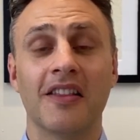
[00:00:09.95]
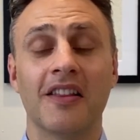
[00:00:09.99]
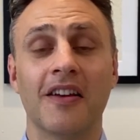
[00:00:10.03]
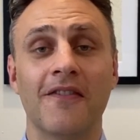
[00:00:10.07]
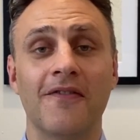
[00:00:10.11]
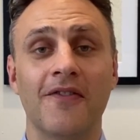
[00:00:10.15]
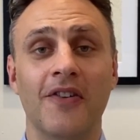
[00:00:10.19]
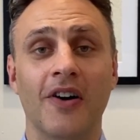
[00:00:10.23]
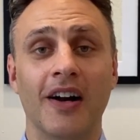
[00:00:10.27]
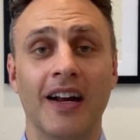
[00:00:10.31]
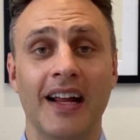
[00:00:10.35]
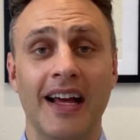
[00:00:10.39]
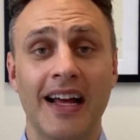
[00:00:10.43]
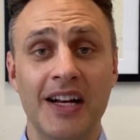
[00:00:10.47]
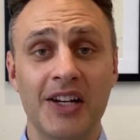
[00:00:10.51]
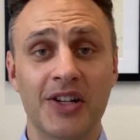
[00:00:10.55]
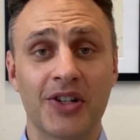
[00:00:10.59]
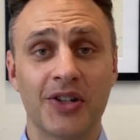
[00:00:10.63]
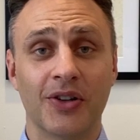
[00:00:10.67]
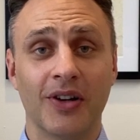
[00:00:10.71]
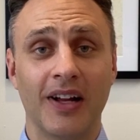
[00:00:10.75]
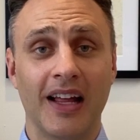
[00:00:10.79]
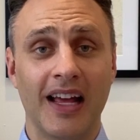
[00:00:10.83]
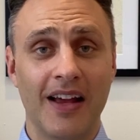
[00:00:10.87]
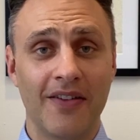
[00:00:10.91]
the
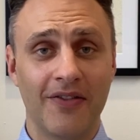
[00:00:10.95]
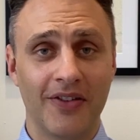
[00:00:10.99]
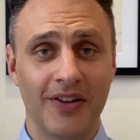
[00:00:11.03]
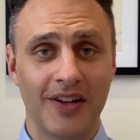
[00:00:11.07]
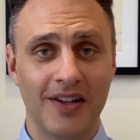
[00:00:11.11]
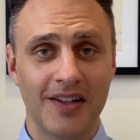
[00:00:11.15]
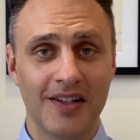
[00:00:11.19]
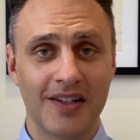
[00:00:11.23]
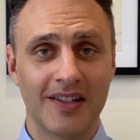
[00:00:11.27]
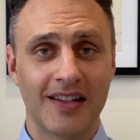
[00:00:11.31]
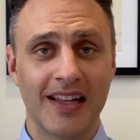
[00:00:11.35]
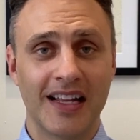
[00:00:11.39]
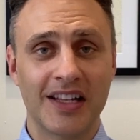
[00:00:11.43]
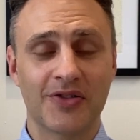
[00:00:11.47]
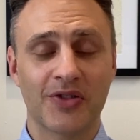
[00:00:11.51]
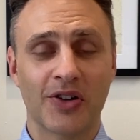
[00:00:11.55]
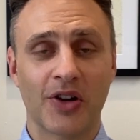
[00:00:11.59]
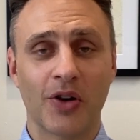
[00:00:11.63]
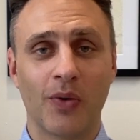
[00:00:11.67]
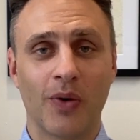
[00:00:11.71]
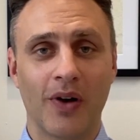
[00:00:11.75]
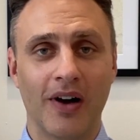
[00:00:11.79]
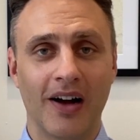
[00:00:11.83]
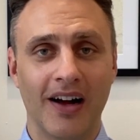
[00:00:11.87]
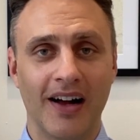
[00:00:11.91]
financial evidence that's
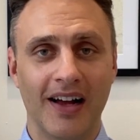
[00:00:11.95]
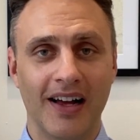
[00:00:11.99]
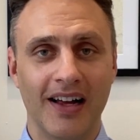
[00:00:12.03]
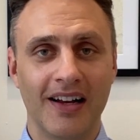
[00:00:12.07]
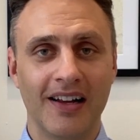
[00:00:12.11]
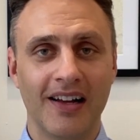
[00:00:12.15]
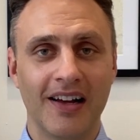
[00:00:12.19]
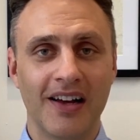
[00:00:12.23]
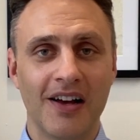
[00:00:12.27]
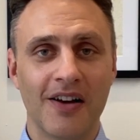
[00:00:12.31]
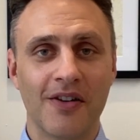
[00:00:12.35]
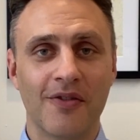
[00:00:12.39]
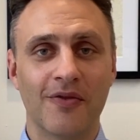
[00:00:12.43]
required